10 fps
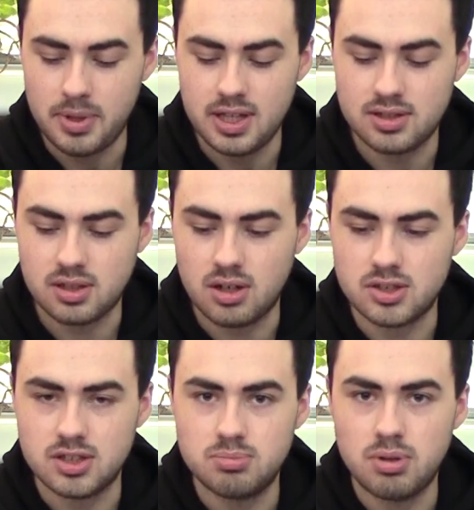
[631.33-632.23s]
I mean, this
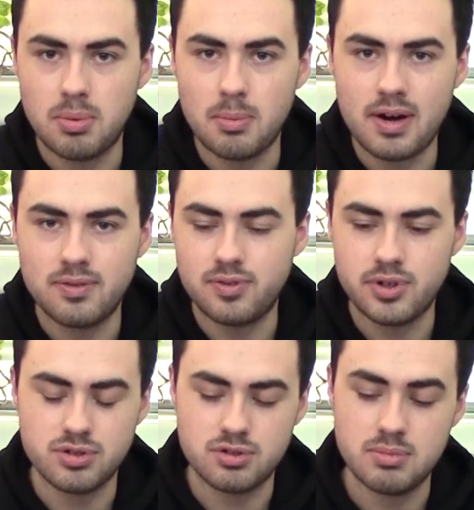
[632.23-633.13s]
glass is probably about
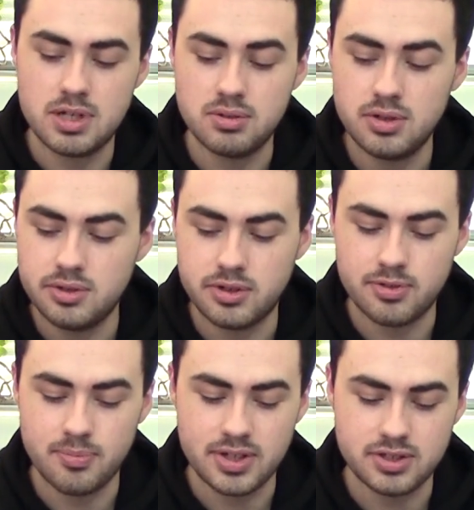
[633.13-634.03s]
300ml or
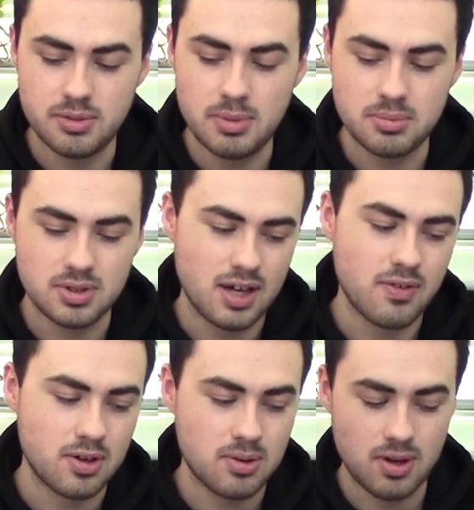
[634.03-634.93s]
something, so you'd be able to
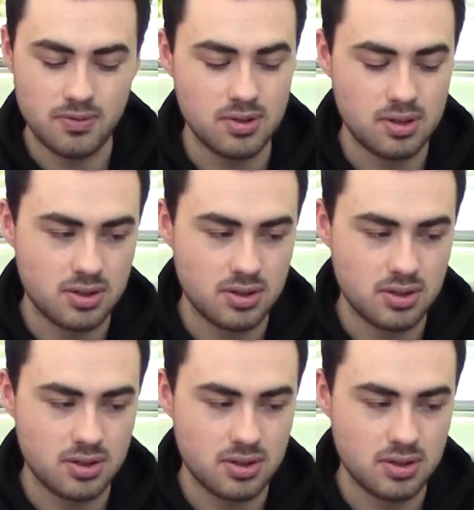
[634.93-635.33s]
have quite a few